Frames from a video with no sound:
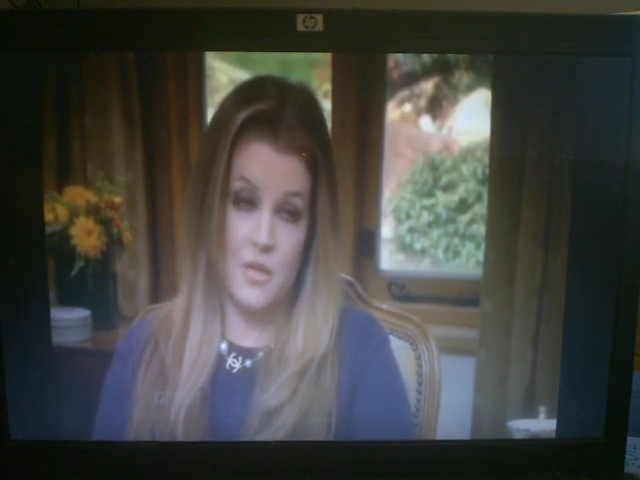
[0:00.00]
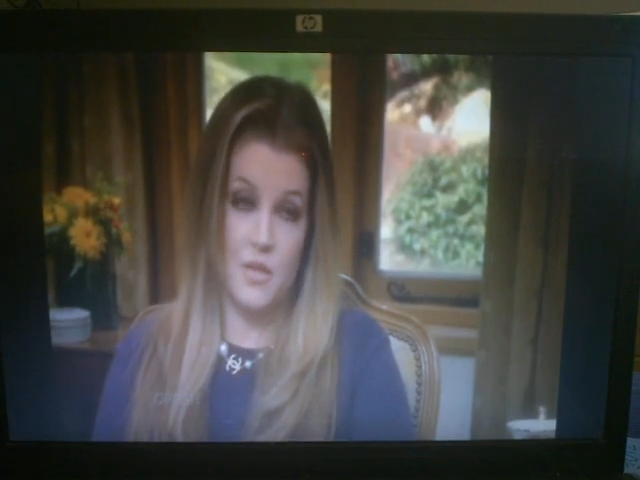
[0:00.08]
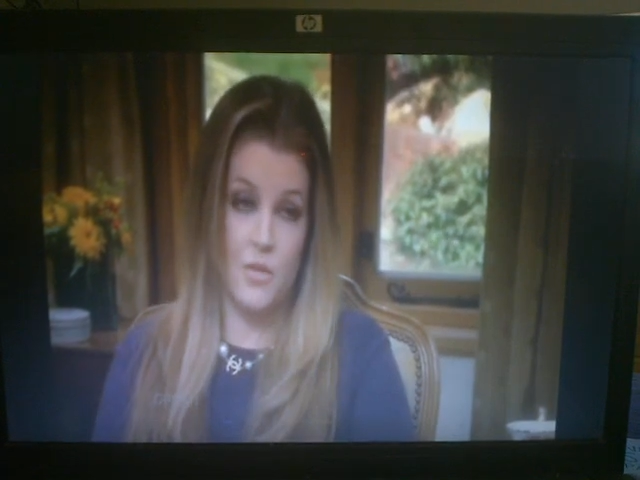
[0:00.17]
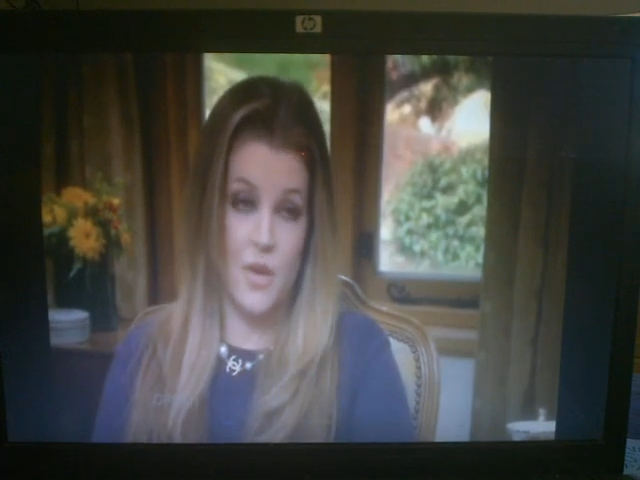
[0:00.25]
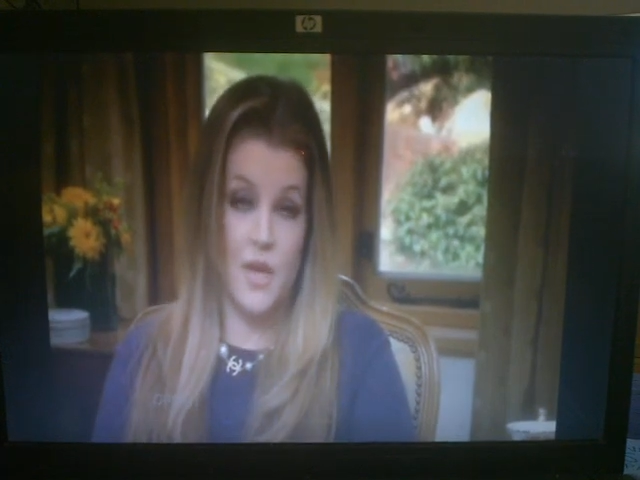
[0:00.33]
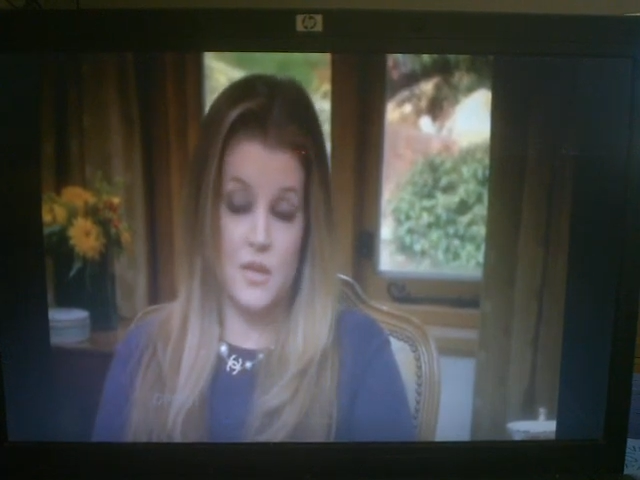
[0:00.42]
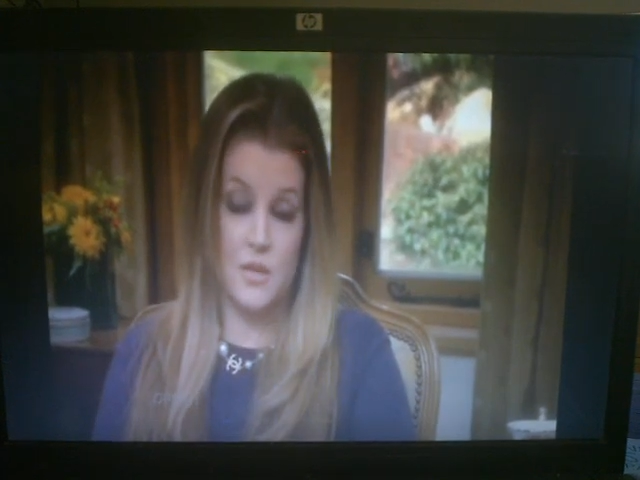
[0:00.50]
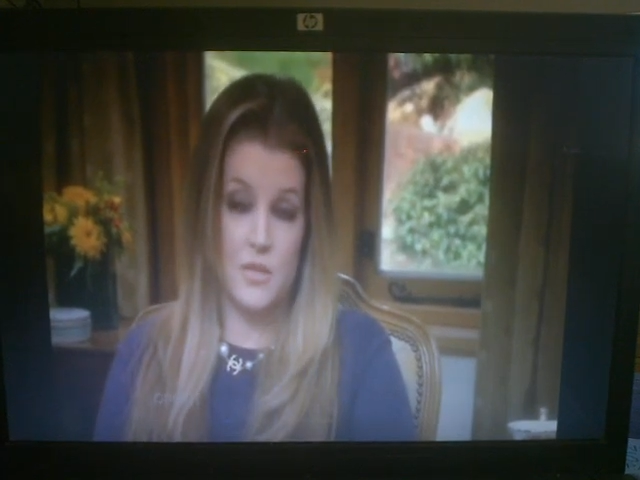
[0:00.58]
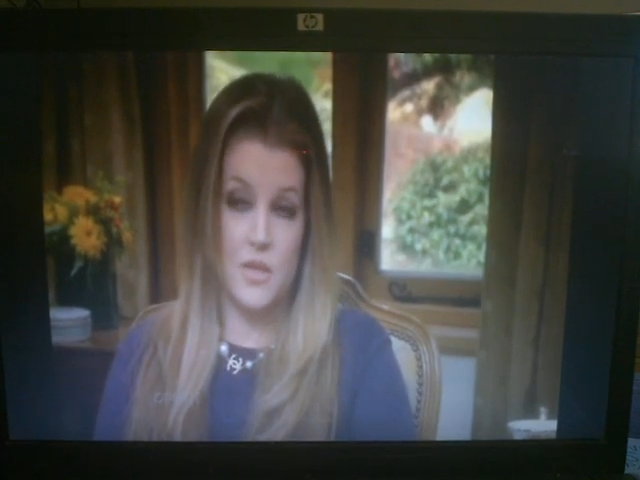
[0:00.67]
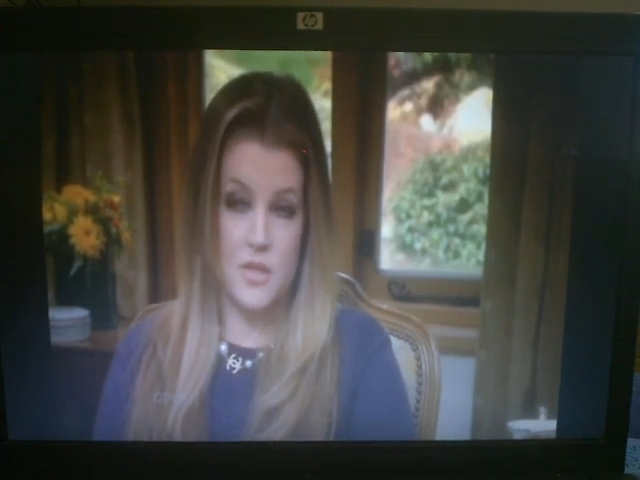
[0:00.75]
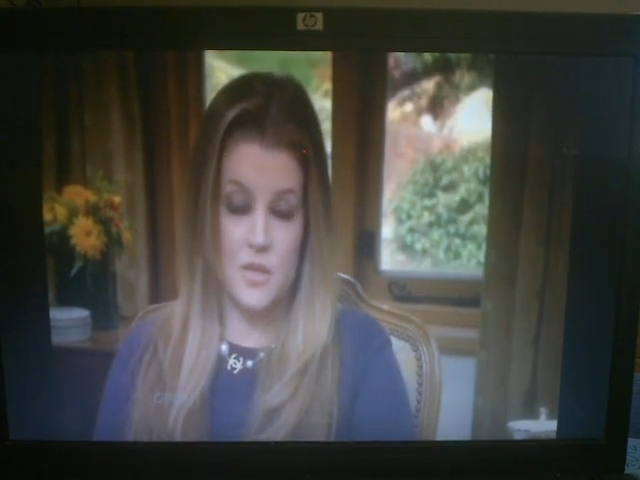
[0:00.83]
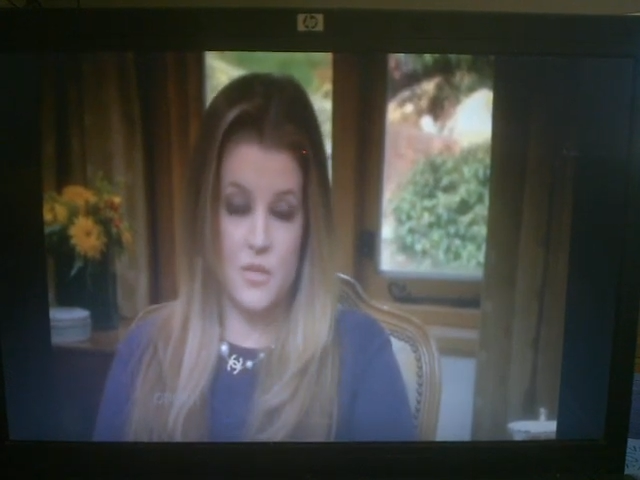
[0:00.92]
it go away,
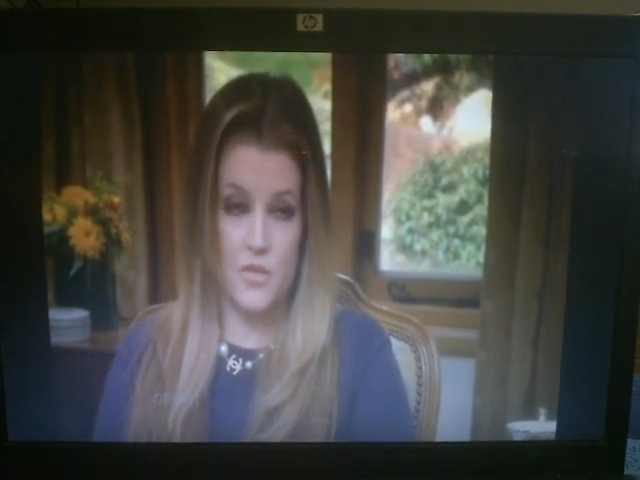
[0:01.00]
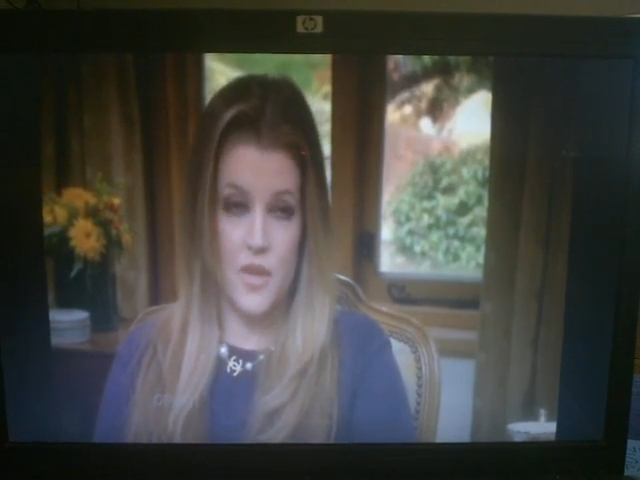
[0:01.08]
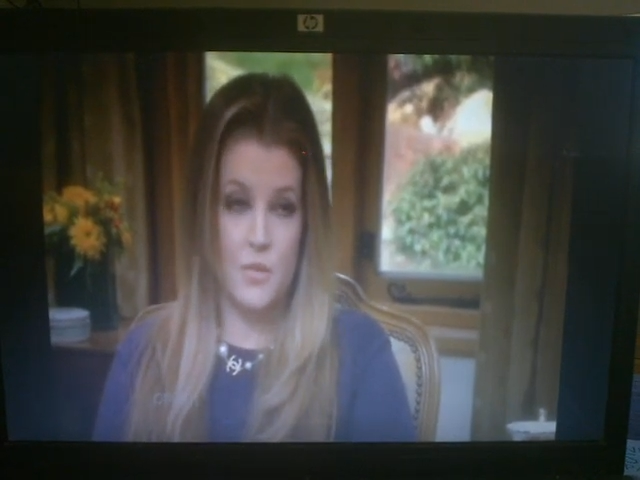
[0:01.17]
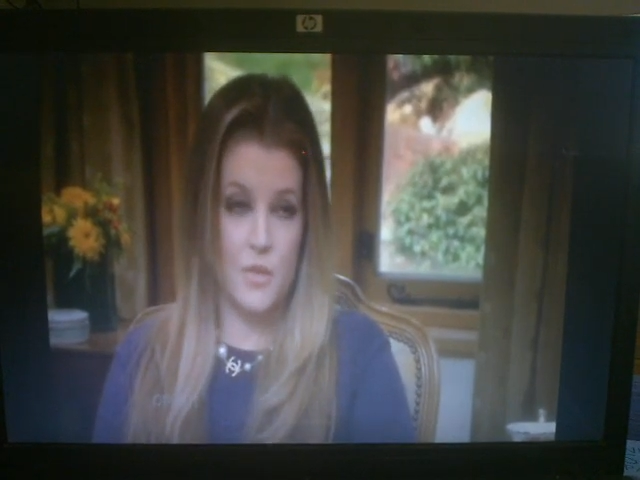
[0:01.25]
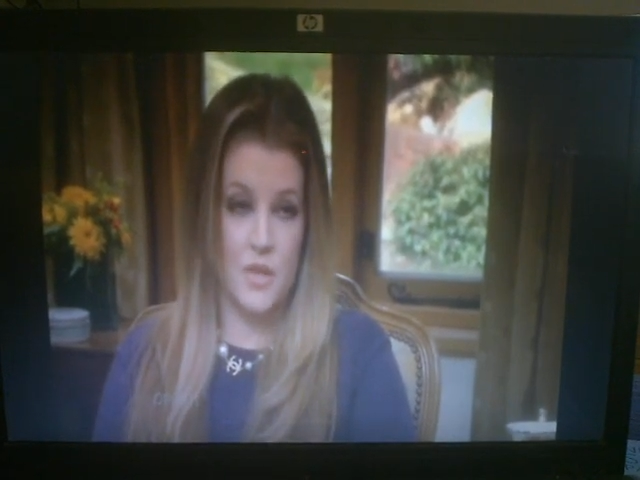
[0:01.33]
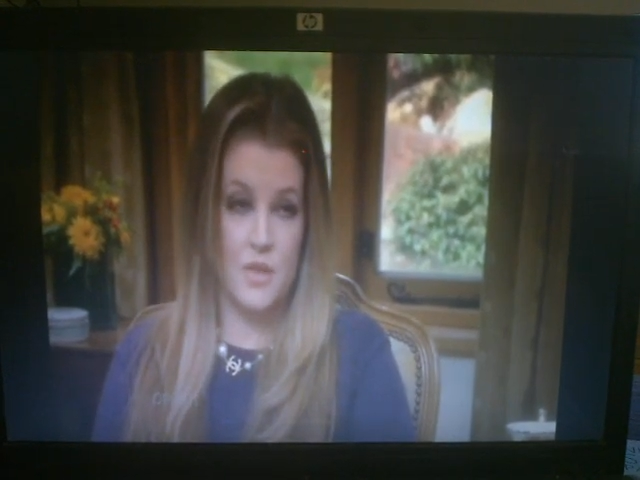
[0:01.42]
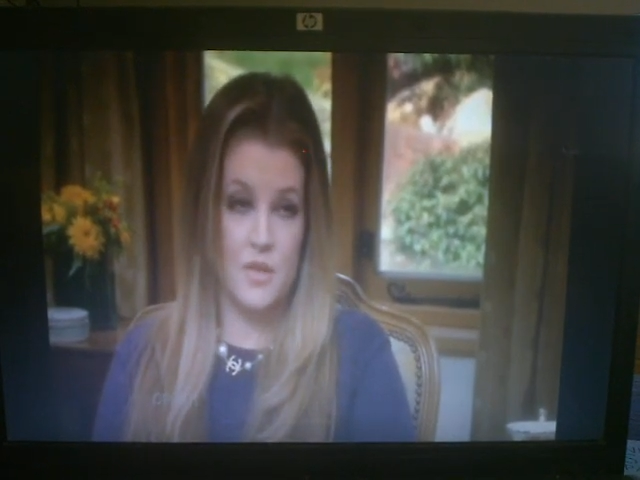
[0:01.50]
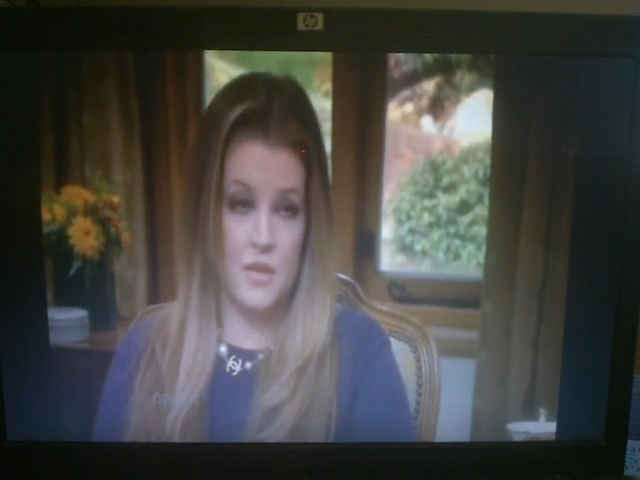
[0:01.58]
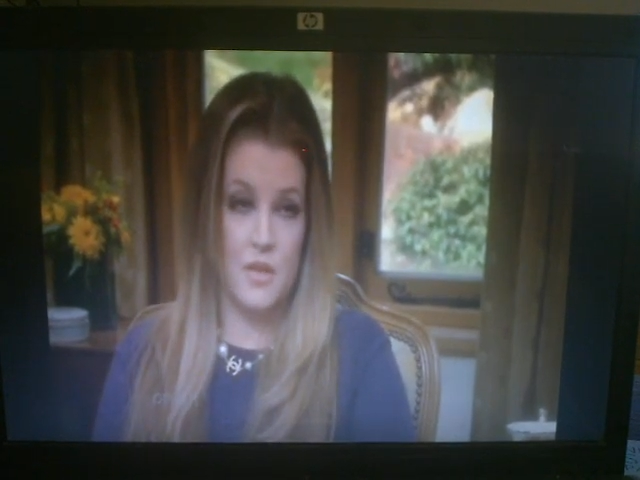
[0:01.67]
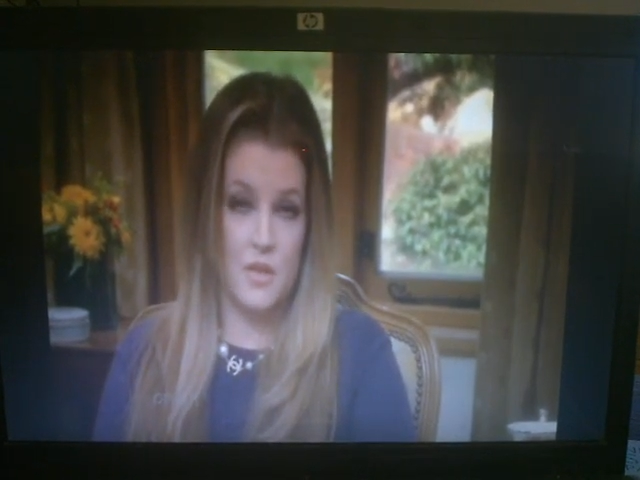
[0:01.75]
including his own family.